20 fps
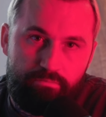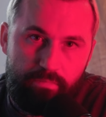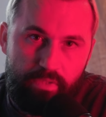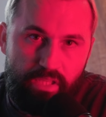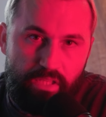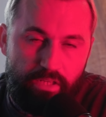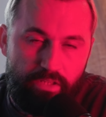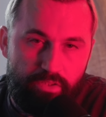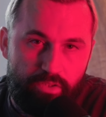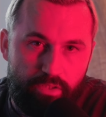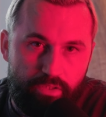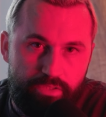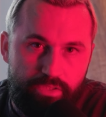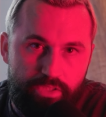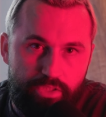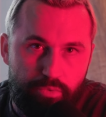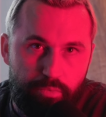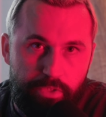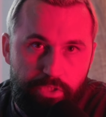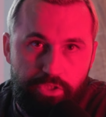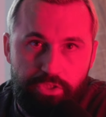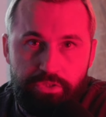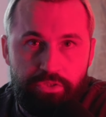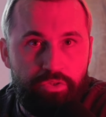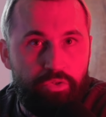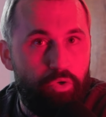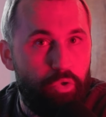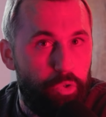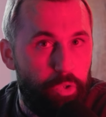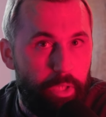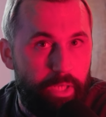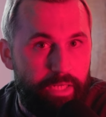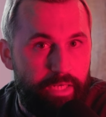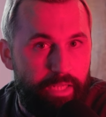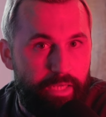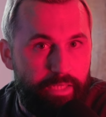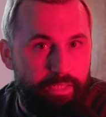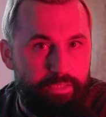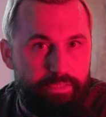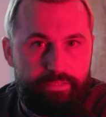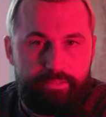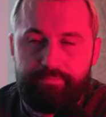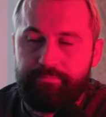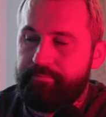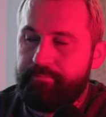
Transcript: in a dark situation or at night.